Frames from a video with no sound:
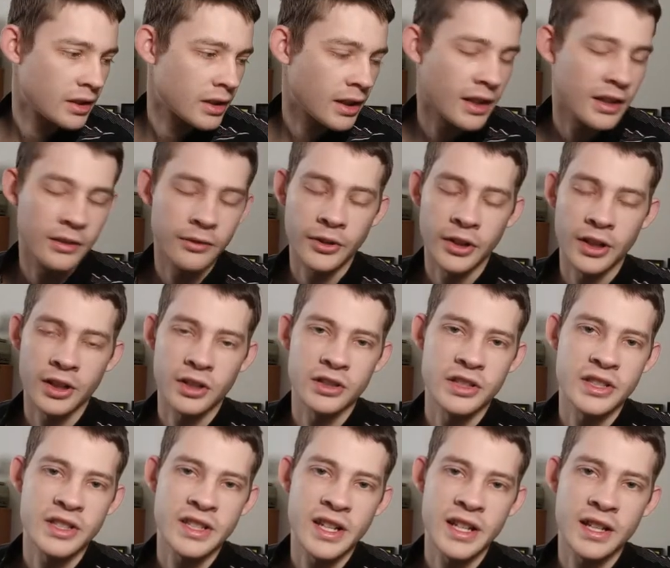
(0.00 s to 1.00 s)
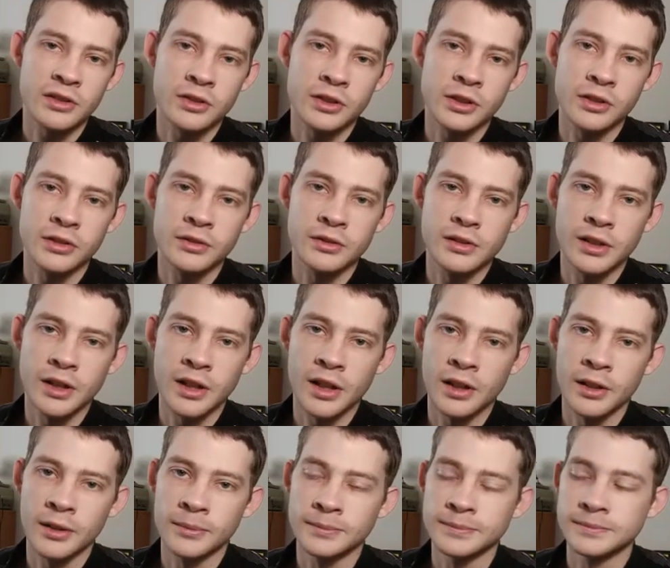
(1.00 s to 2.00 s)
kind of like our standard
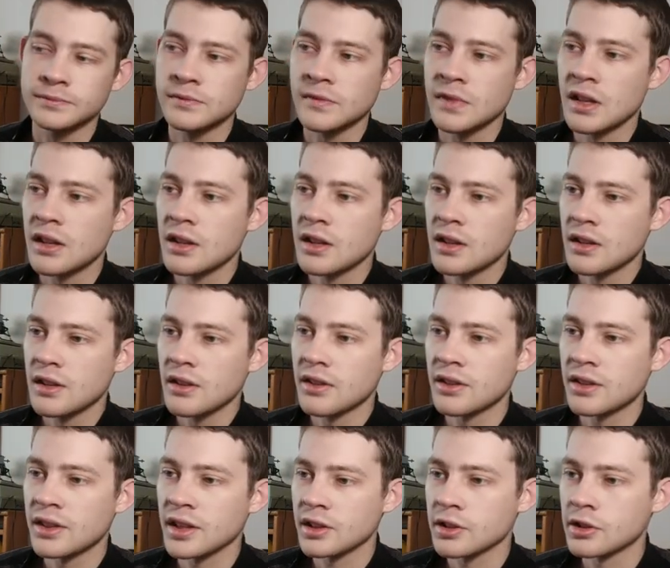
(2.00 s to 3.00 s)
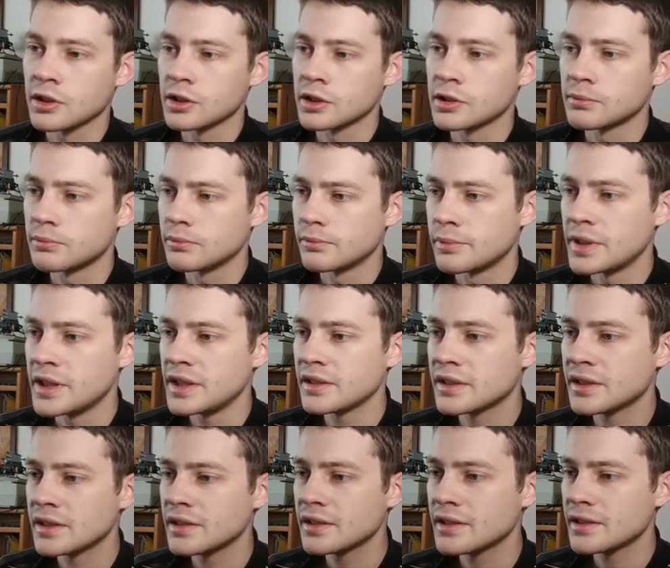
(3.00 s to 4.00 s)
thicker
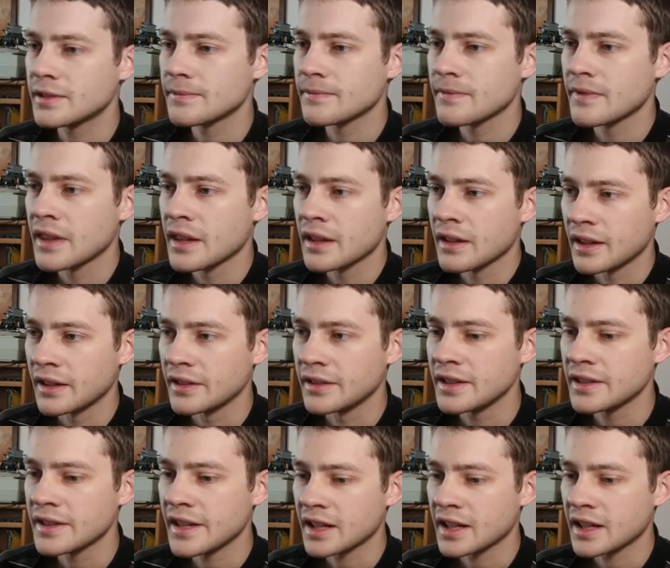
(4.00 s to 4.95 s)
pieces. And these